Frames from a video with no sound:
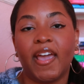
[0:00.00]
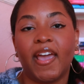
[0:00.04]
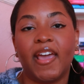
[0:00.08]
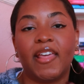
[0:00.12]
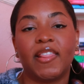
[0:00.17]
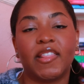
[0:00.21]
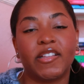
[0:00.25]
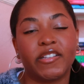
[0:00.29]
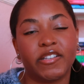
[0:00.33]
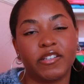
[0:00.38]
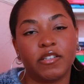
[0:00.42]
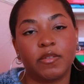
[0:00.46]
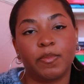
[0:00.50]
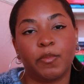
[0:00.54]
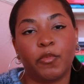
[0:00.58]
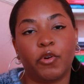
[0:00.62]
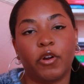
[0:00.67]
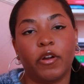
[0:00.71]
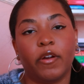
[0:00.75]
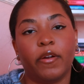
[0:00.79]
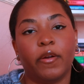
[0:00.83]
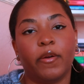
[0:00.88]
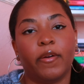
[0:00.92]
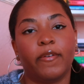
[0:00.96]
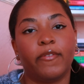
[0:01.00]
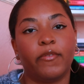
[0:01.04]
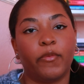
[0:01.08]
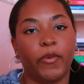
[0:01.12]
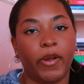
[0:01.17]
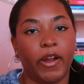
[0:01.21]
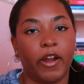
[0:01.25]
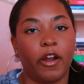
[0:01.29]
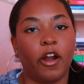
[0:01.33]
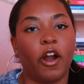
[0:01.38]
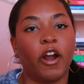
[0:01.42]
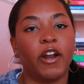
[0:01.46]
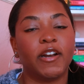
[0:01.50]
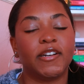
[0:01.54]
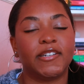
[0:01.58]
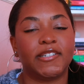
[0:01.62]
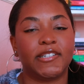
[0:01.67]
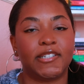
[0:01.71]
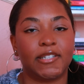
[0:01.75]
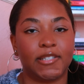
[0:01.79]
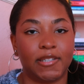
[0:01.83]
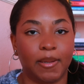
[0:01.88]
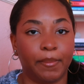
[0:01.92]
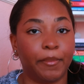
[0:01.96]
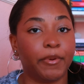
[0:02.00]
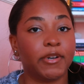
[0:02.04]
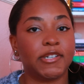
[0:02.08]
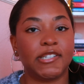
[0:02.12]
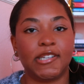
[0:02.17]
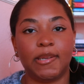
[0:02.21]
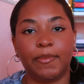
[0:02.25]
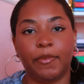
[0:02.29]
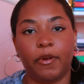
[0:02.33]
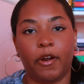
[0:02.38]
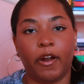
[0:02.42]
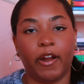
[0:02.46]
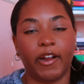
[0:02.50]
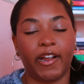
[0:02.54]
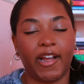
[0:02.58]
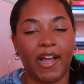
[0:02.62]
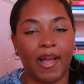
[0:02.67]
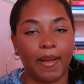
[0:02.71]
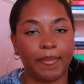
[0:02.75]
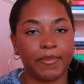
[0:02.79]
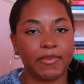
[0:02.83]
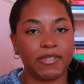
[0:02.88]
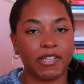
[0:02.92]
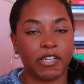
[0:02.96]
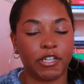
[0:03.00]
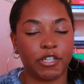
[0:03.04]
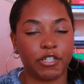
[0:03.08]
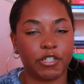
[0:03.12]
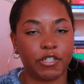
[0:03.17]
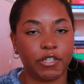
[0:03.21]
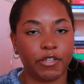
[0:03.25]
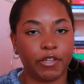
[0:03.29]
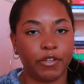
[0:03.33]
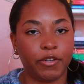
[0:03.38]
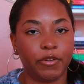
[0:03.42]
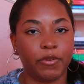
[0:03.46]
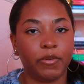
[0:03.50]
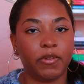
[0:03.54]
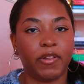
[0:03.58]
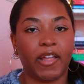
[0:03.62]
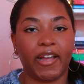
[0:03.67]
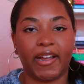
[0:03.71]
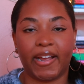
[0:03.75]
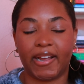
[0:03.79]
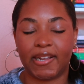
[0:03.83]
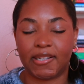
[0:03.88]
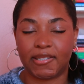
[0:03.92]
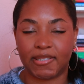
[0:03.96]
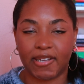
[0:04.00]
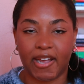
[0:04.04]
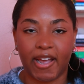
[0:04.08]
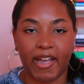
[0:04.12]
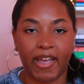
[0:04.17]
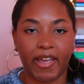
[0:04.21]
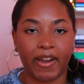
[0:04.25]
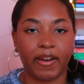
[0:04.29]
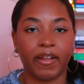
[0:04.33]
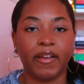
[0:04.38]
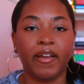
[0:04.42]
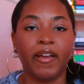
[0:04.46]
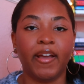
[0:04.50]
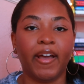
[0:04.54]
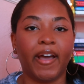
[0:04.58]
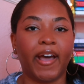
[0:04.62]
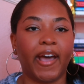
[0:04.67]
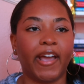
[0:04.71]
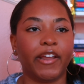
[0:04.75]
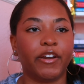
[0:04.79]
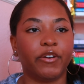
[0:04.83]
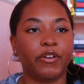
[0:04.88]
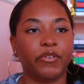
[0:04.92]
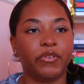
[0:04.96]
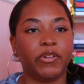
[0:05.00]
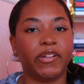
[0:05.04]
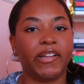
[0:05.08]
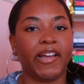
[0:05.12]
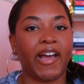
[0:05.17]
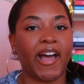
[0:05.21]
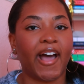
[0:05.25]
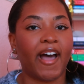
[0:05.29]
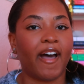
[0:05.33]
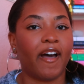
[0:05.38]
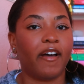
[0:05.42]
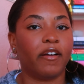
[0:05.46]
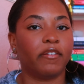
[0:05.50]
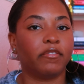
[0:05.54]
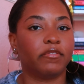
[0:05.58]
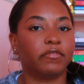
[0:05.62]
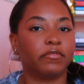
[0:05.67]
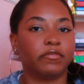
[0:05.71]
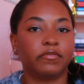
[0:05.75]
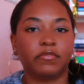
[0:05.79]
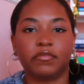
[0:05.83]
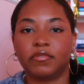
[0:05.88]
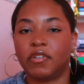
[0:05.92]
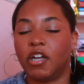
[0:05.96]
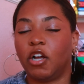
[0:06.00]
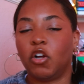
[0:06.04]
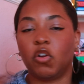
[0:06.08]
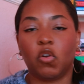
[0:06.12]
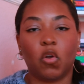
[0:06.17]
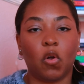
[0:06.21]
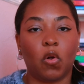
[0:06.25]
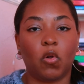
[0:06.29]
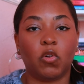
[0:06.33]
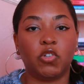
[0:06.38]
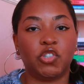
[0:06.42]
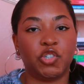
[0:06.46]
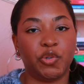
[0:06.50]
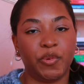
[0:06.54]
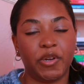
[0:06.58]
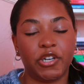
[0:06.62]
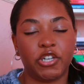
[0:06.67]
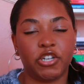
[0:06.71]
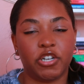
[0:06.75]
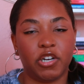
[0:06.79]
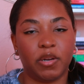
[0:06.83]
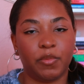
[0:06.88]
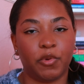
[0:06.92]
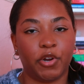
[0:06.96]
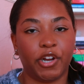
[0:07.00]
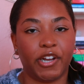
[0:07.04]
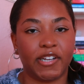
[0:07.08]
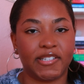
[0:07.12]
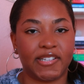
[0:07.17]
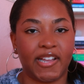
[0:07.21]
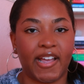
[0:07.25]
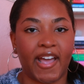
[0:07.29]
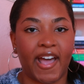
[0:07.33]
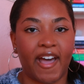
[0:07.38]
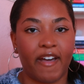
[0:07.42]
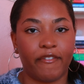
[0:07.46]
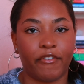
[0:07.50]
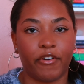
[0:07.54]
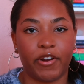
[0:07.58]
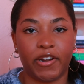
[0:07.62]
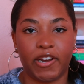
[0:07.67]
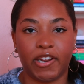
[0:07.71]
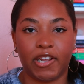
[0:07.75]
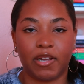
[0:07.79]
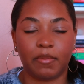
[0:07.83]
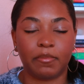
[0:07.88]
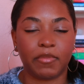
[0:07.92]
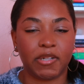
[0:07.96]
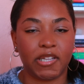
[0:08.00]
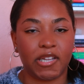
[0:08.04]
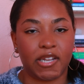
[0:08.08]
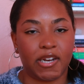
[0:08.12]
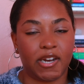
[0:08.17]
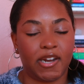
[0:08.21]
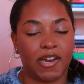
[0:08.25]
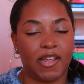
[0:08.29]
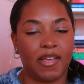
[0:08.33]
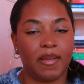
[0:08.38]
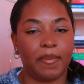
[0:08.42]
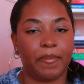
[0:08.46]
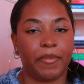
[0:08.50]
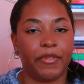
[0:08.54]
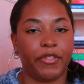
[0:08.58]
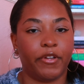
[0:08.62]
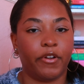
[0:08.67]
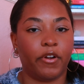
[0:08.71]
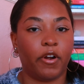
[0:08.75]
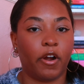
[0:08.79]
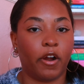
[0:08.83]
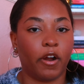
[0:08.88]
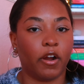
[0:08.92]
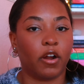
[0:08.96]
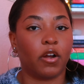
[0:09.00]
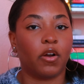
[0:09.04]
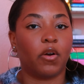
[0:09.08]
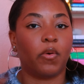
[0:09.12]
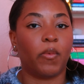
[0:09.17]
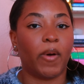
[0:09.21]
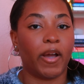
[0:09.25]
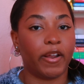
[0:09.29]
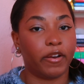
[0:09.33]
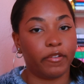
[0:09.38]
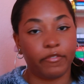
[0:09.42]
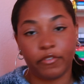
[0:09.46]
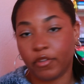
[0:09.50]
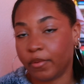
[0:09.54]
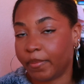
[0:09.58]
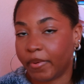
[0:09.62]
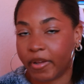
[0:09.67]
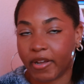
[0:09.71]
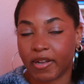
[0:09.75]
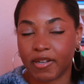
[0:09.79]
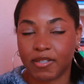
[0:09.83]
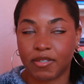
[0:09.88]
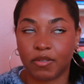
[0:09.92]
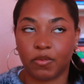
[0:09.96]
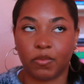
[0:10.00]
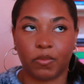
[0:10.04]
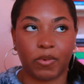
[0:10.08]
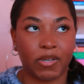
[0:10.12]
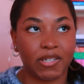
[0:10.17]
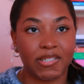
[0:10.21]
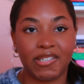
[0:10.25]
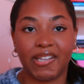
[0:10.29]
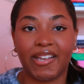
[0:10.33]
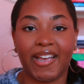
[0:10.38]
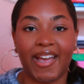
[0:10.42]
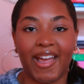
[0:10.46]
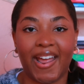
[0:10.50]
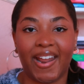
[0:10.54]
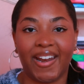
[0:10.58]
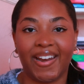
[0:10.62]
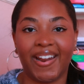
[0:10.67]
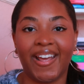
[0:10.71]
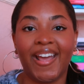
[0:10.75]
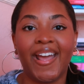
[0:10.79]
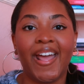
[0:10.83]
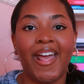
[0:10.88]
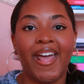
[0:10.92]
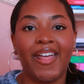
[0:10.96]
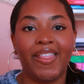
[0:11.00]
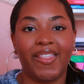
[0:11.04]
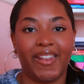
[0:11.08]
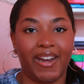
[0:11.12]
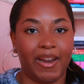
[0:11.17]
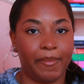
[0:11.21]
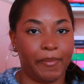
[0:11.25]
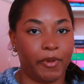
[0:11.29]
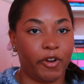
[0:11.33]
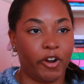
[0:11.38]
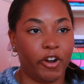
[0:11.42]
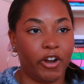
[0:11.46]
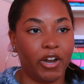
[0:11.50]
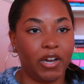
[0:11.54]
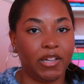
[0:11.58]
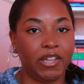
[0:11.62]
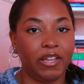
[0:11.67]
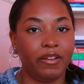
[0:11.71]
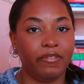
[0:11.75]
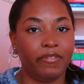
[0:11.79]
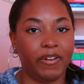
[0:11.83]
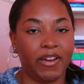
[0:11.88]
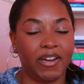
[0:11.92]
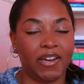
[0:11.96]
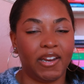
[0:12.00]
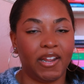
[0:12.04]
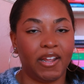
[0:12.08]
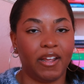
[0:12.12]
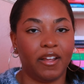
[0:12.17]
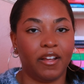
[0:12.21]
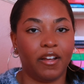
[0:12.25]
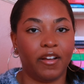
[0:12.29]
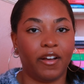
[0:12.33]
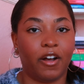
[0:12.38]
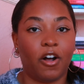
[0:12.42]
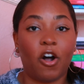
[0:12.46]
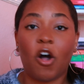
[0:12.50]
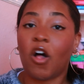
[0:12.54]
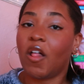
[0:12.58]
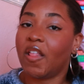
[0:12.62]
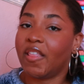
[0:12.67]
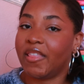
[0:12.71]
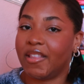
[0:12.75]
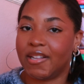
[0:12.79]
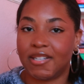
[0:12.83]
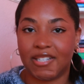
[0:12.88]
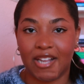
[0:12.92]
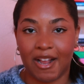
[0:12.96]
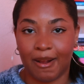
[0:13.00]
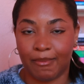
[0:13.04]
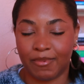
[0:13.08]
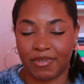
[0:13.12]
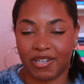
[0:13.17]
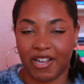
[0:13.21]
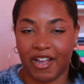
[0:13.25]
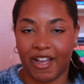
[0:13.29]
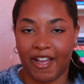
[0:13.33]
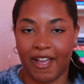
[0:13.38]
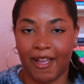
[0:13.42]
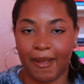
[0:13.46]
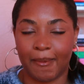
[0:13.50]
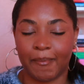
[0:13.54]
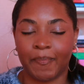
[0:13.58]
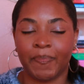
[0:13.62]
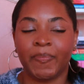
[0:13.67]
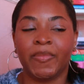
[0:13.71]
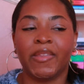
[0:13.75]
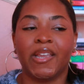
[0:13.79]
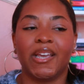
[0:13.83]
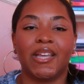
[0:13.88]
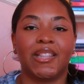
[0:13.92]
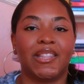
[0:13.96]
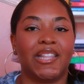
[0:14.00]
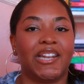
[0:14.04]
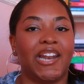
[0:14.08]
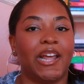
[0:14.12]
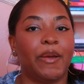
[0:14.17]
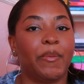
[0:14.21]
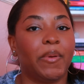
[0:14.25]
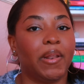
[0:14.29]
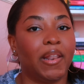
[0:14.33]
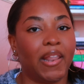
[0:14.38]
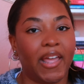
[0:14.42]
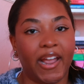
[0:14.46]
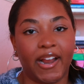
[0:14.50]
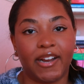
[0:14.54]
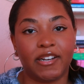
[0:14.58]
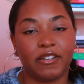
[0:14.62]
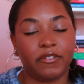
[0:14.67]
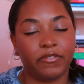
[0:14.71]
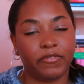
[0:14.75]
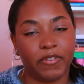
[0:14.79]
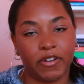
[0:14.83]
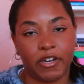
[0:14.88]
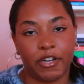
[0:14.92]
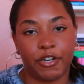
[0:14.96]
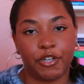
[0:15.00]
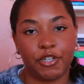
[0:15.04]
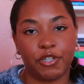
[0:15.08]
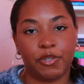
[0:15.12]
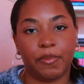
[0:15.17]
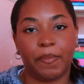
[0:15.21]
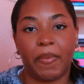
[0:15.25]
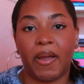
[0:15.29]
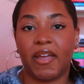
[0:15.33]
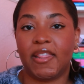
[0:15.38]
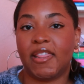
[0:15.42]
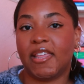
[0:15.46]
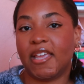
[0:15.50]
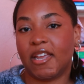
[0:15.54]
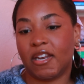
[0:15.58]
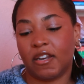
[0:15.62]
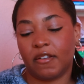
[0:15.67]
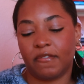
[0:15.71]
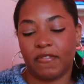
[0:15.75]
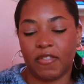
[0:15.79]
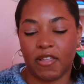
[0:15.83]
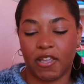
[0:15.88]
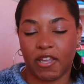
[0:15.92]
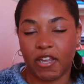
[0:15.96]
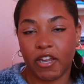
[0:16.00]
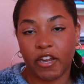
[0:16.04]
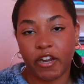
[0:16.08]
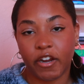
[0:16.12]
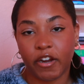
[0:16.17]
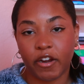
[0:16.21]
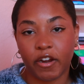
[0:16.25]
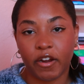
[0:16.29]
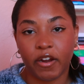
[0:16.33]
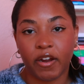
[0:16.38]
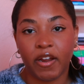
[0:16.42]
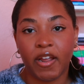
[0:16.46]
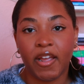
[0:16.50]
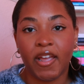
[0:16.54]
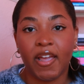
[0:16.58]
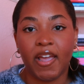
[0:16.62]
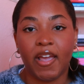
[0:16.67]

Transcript: And this is more of where our December TBR comes into. Like I said, I don't really have a goal to reach anymore because I have already completed it, but there are quite a few books, once again, that I'm currently reading all at the same time that I would like to finish by the end of the year.